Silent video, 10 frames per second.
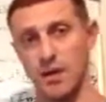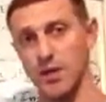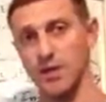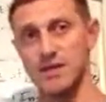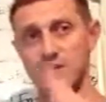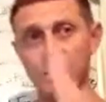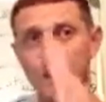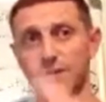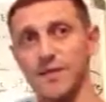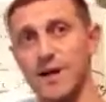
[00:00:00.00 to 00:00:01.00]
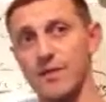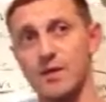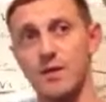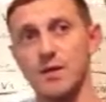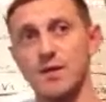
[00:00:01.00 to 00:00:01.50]
your S&P
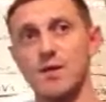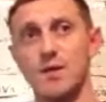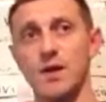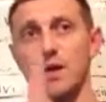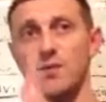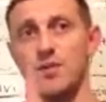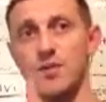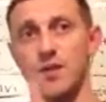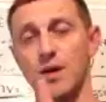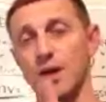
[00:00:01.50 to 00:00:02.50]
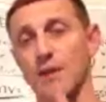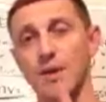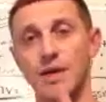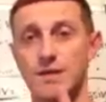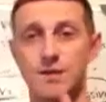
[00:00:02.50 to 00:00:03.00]
500 is going up, that
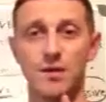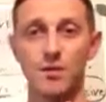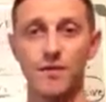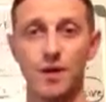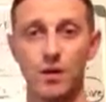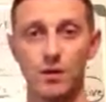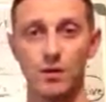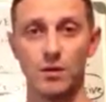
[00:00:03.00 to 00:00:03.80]
means there's no fear.